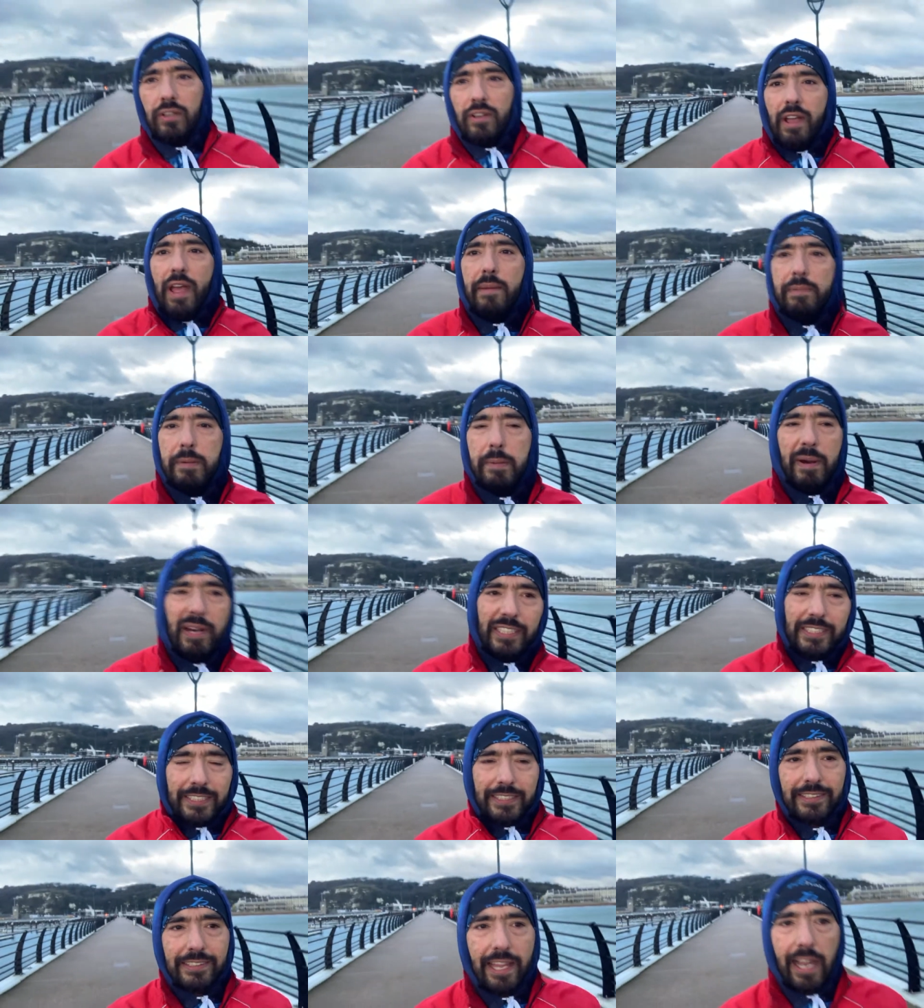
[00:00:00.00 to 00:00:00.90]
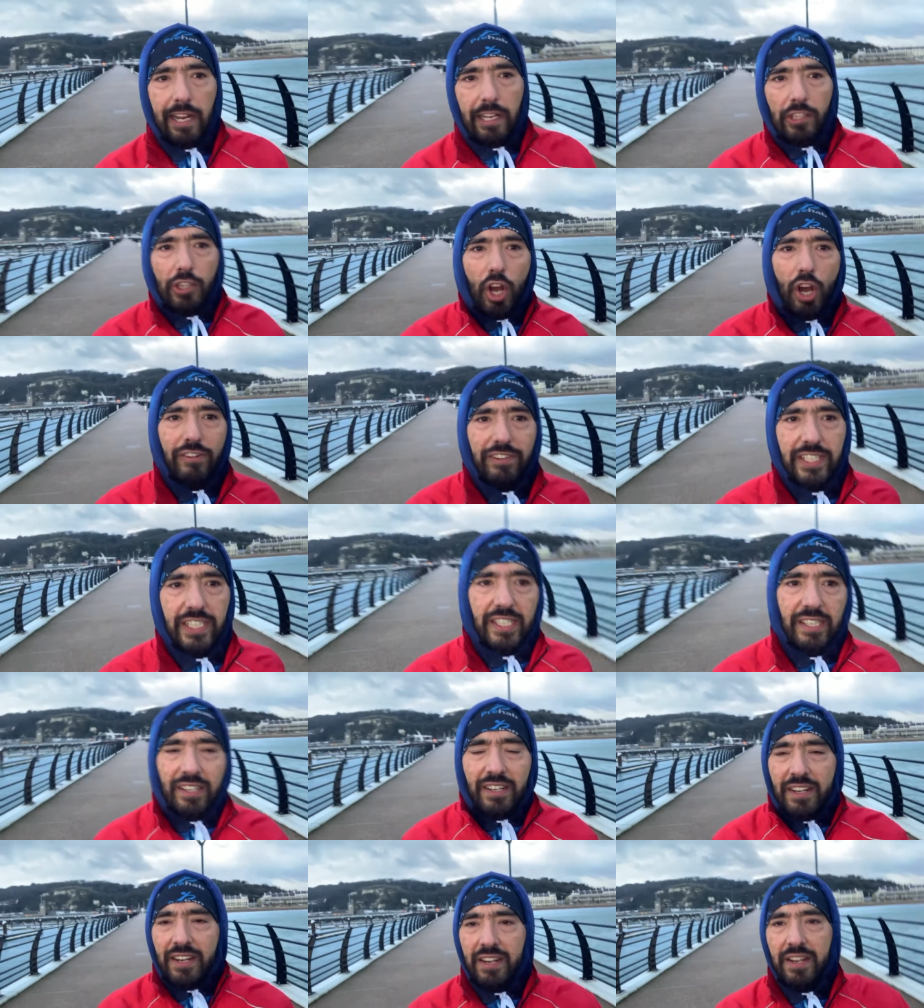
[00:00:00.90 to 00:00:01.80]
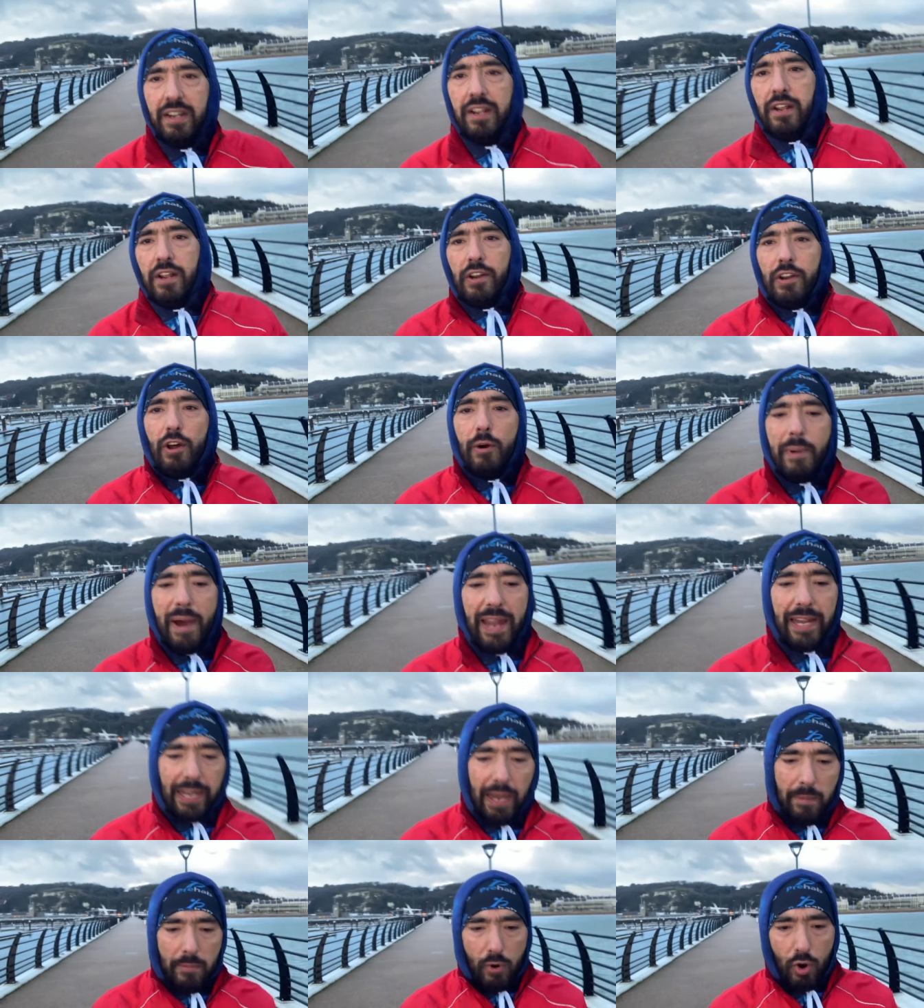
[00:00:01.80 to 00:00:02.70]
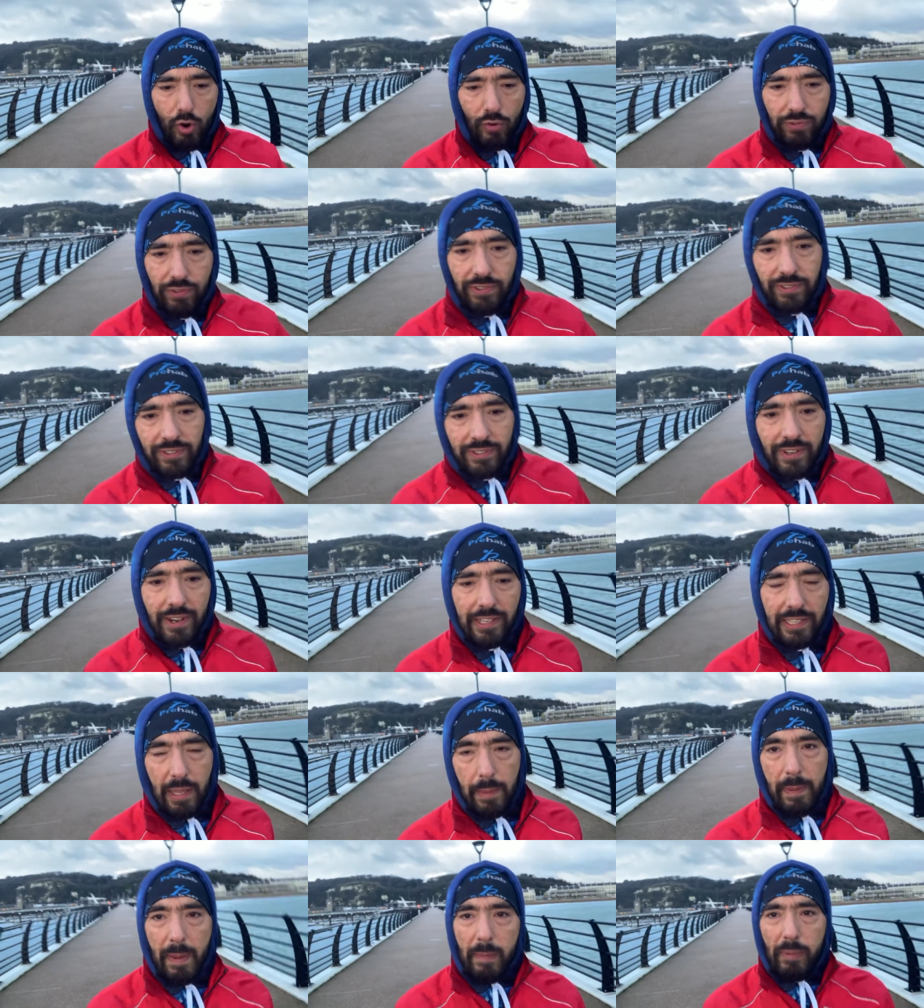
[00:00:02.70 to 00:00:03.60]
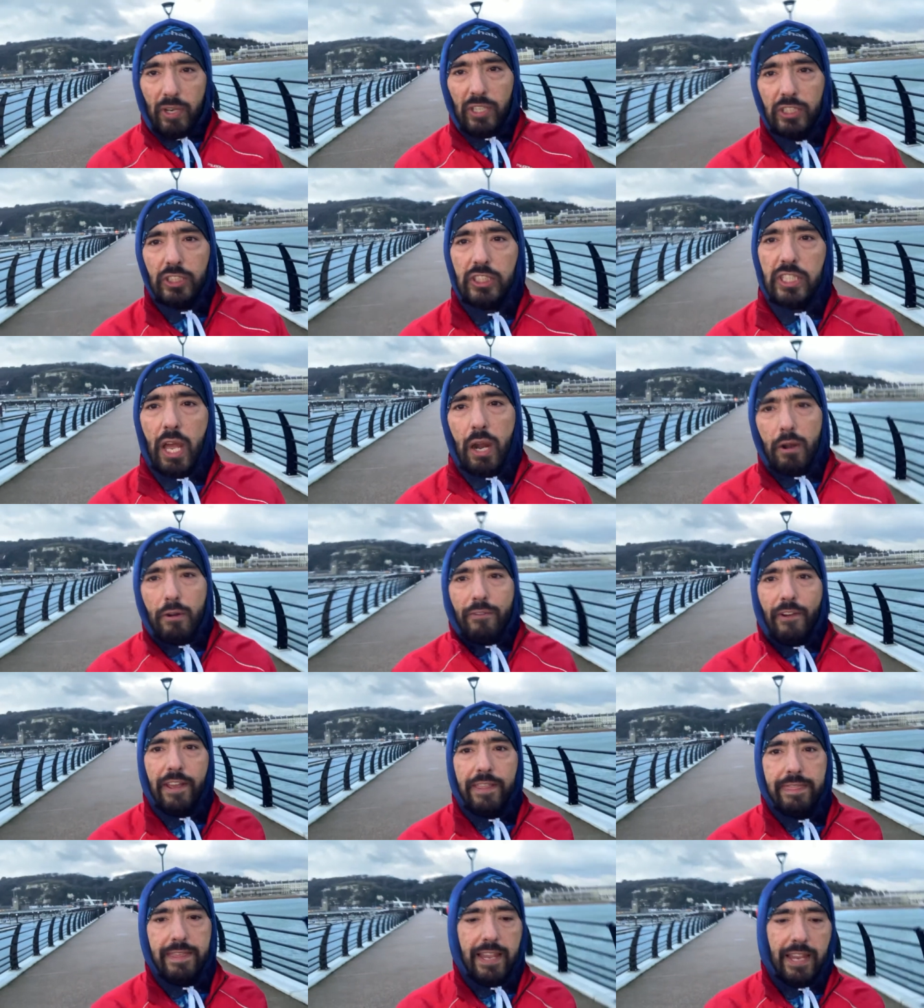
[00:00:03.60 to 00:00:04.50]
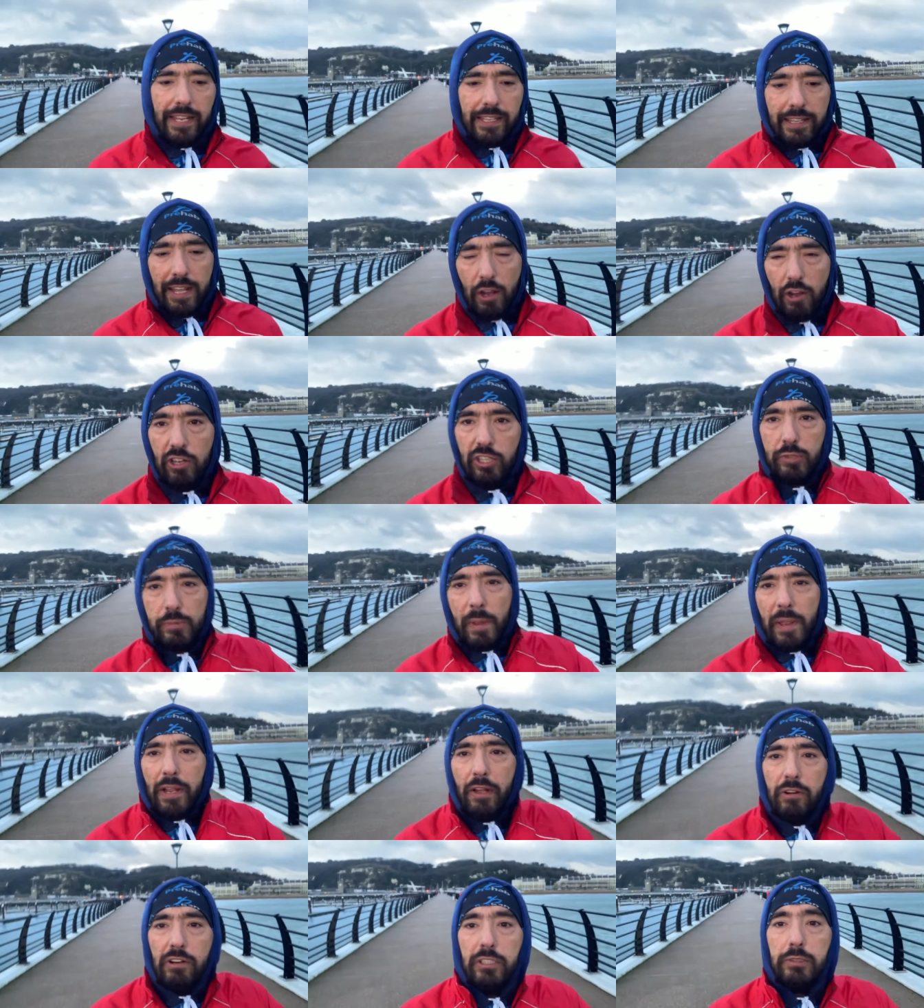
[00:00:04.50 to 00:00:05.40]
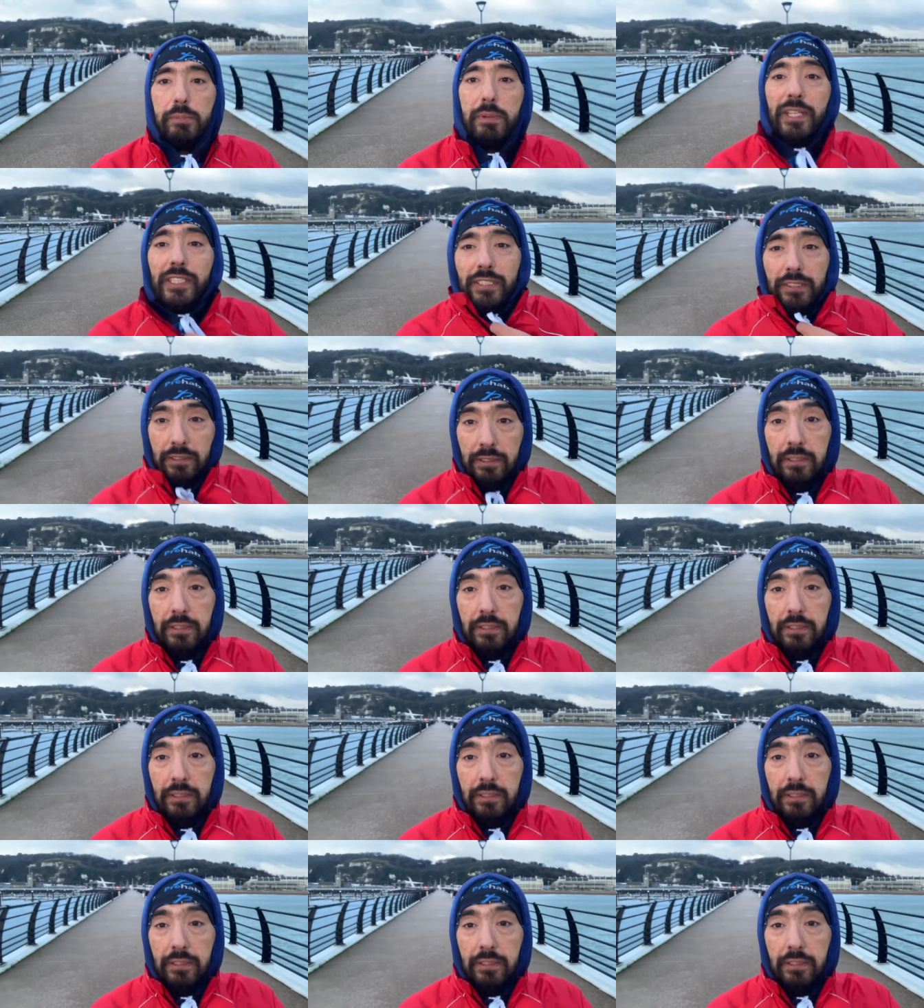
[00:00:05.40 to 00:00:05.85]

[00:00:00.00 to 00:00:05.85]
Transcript: Everybody's stuck in Dover, nobody can move, and the people is terrified thinking they're gonna spend Christmas